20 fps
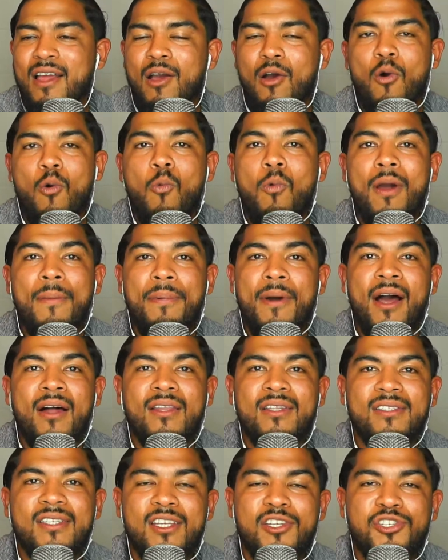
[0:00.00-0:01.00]
what
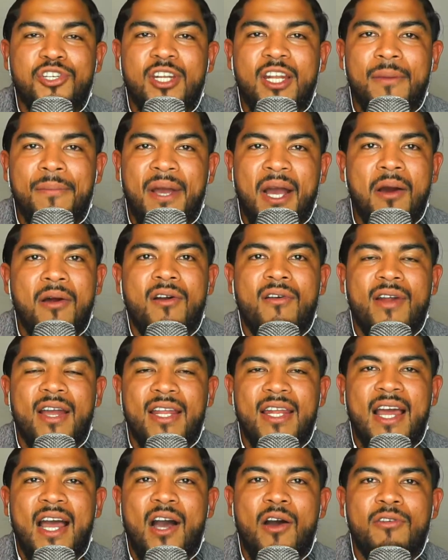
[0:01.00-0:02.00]
politician in power right
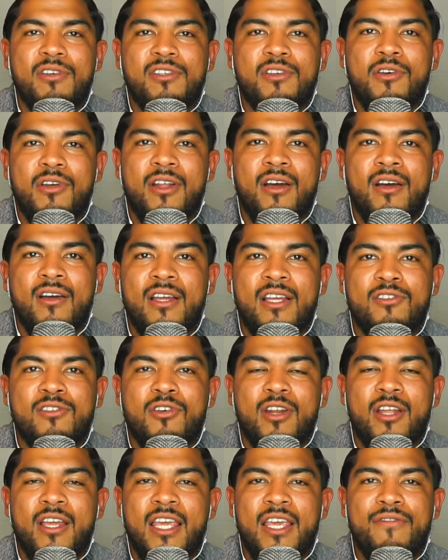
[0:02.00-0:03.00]
now is
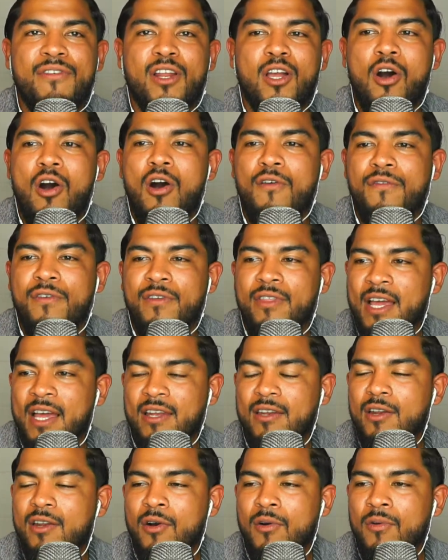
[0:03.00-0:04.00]
gonna even call for that?
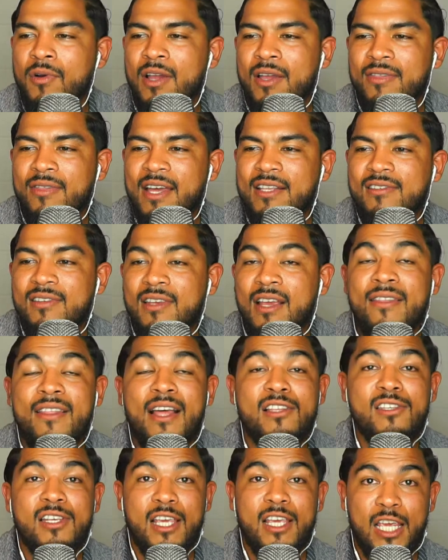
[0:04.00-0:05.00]
No, that's
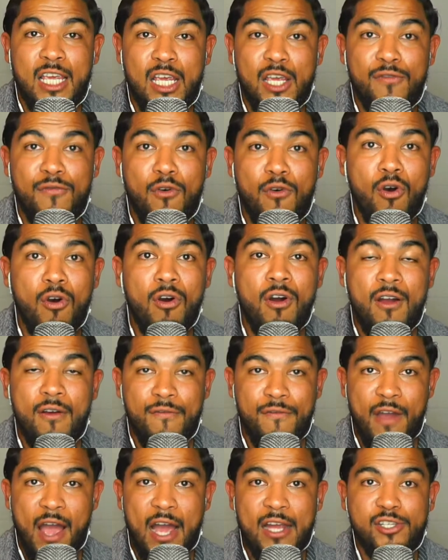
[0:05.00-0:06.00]
evil
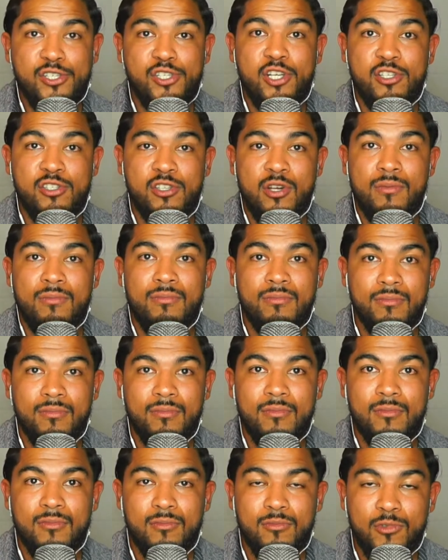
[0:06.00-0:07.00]
fascism.
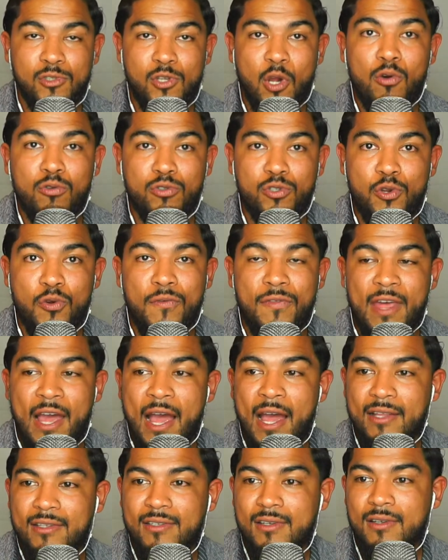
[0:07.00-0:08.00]
Don't do
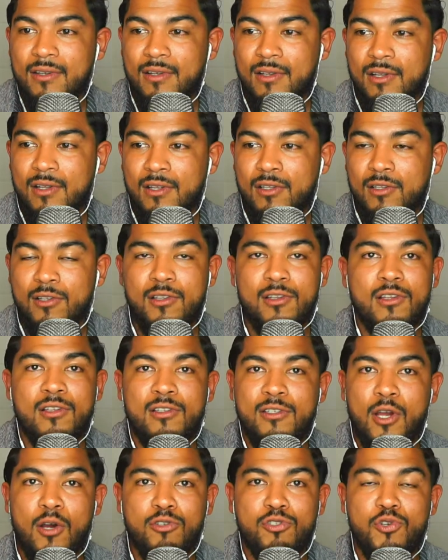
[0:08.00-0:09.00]
that.
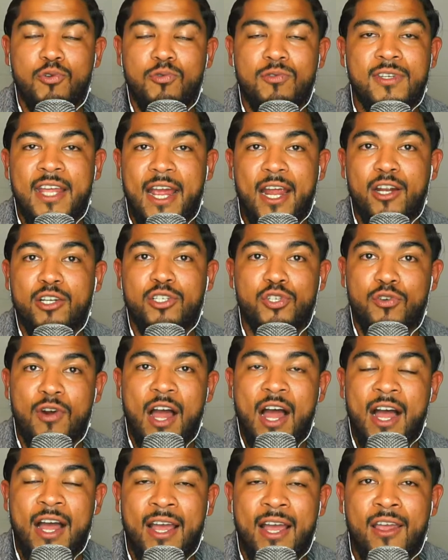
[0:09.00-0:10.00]
Don't you dare
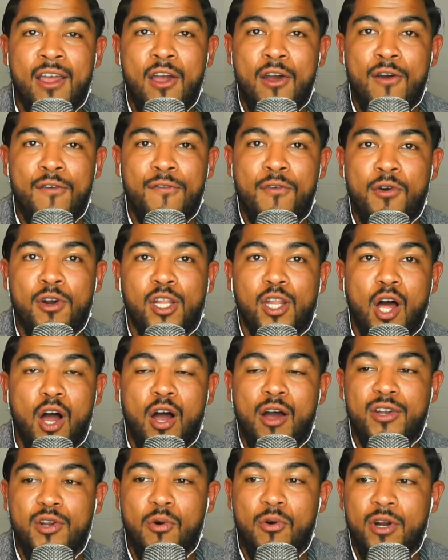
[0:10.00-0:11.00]
try for law
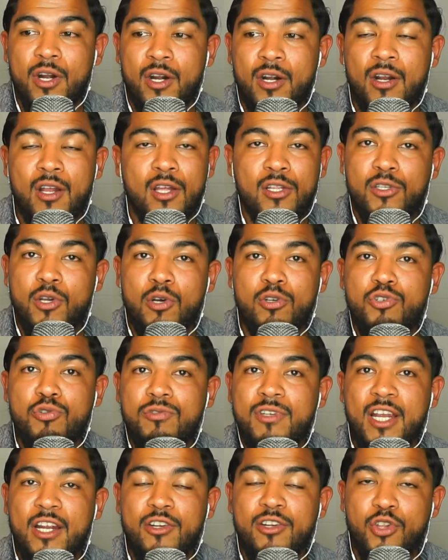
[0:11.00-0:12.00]
and order. Don't you
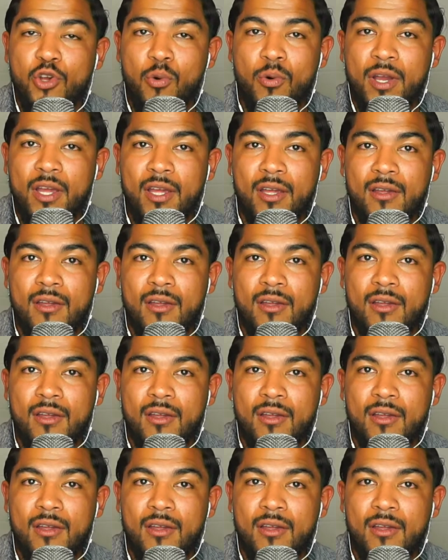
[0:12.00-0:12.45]
dare do it.